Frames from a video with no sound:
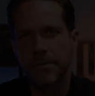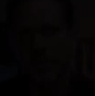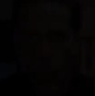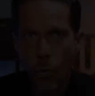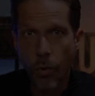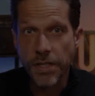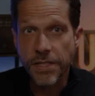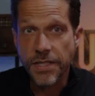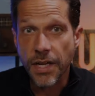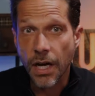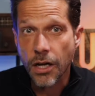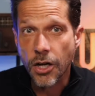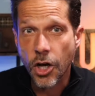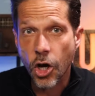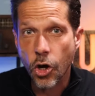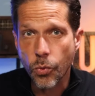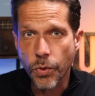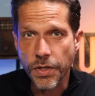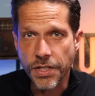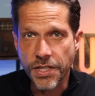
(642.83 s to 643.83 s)
What Doug
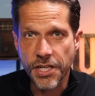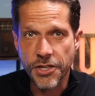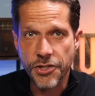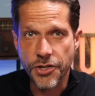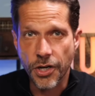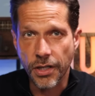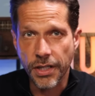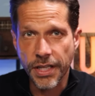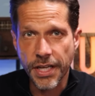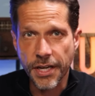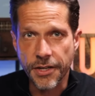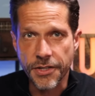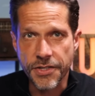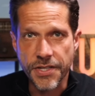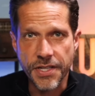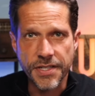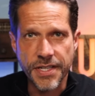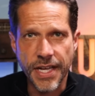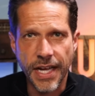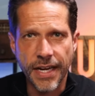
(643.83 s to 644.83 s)
Coe would teach our leaders
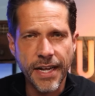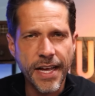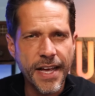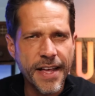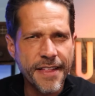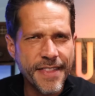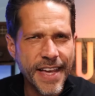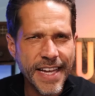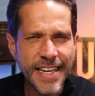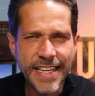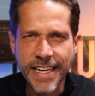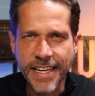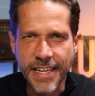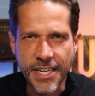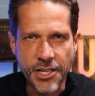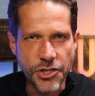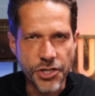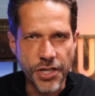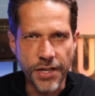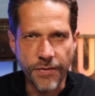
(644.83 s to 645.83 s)
is that they didn't
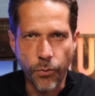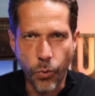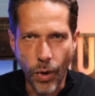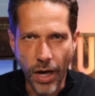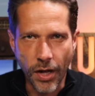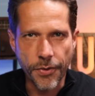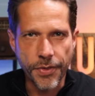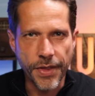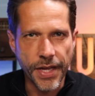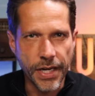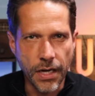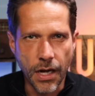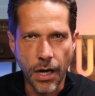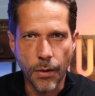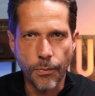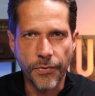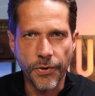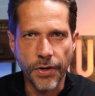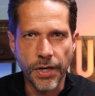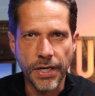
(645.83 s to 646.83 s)
achieve wealth and
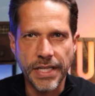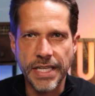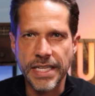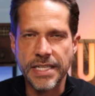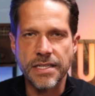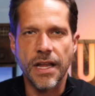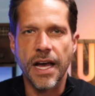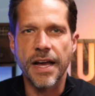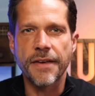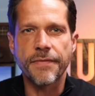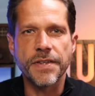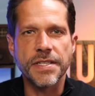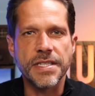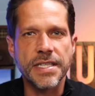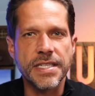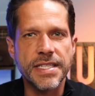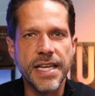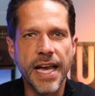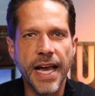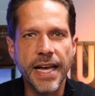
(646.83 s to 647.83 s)
comfort in this life as a
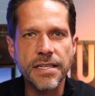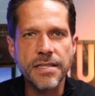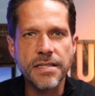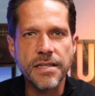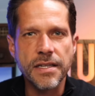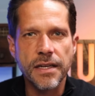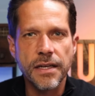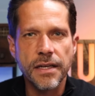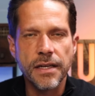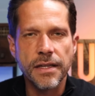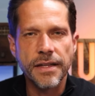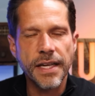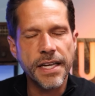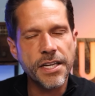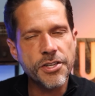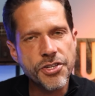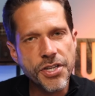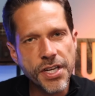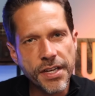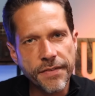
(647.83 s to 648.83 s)
test, they
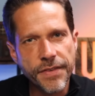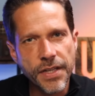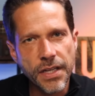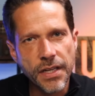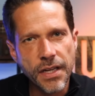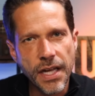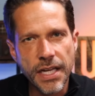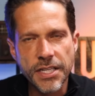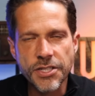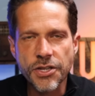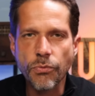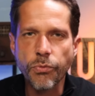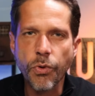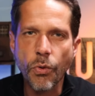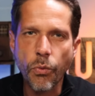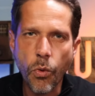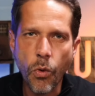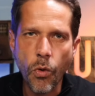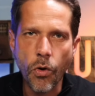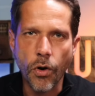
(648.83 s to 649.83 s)
achieved it as a
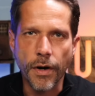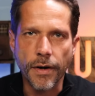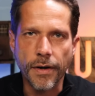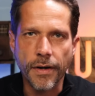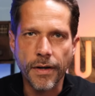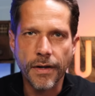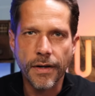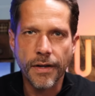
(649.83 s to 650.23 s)
reward.